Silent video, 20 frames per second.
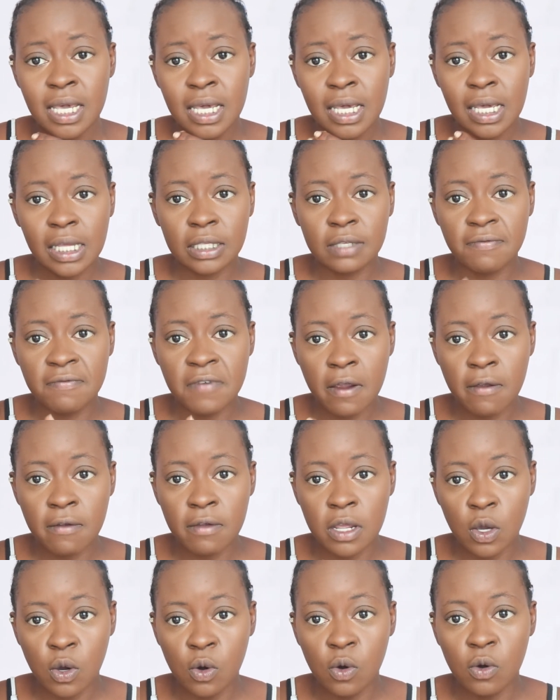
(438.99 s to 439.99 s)
It's
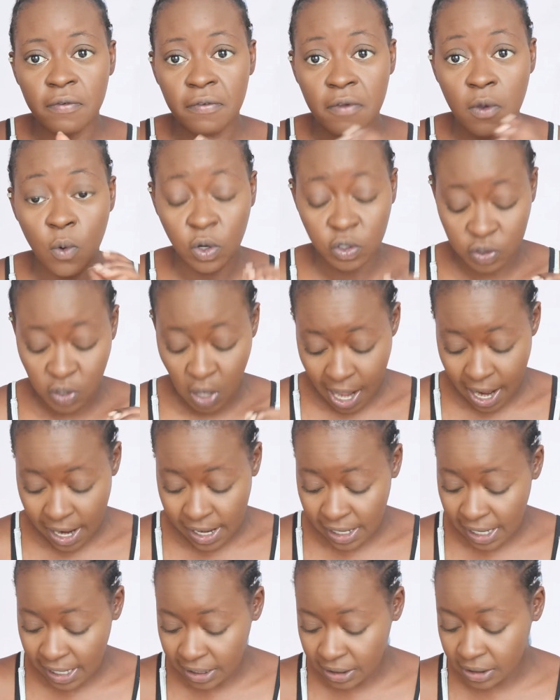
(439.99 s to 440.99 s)
very, if you want to
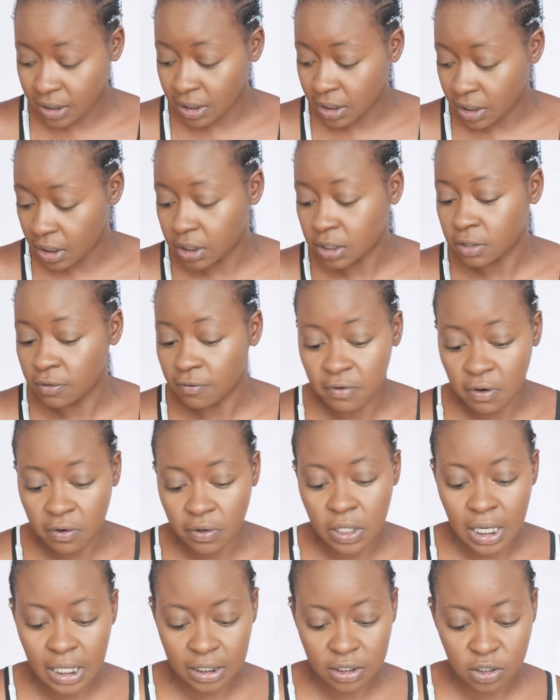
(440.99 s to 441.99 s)
highlight, this is a very
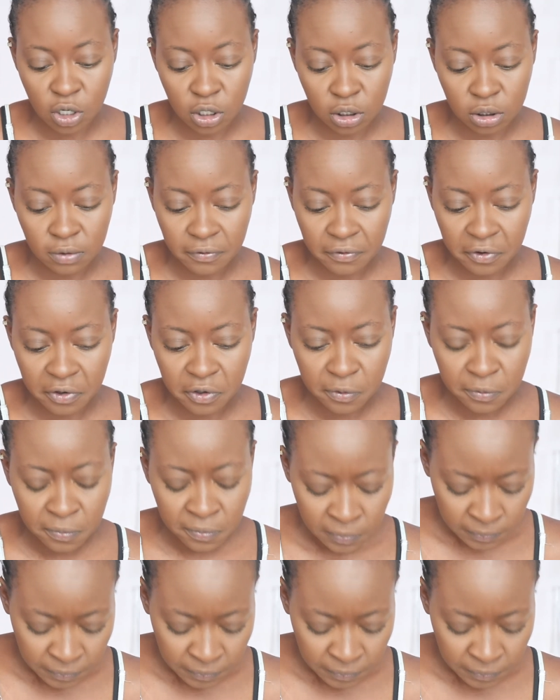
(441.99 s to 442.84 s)
nice color for you.